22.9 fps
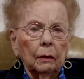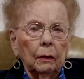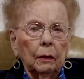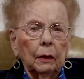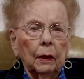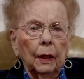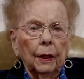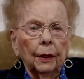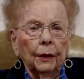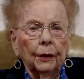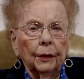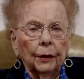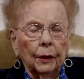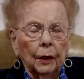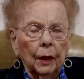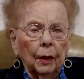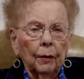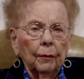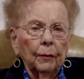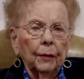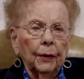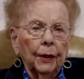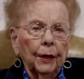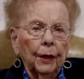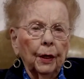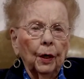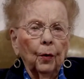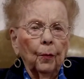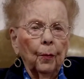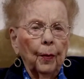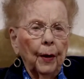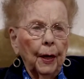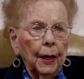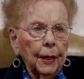had to come to
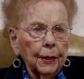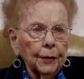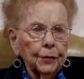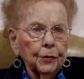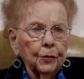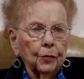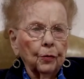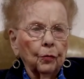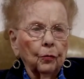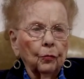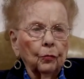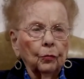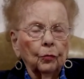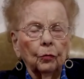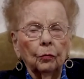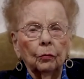El Paso.